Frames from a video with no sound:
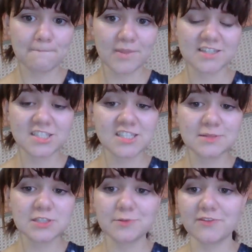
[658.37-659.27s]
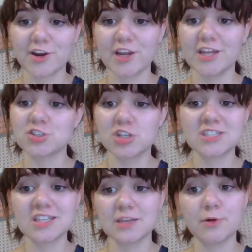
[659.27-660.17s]
She seems to be very
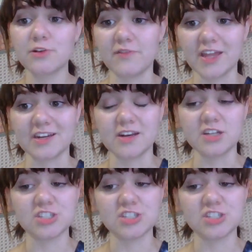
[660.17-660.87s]
intrinsically motivated in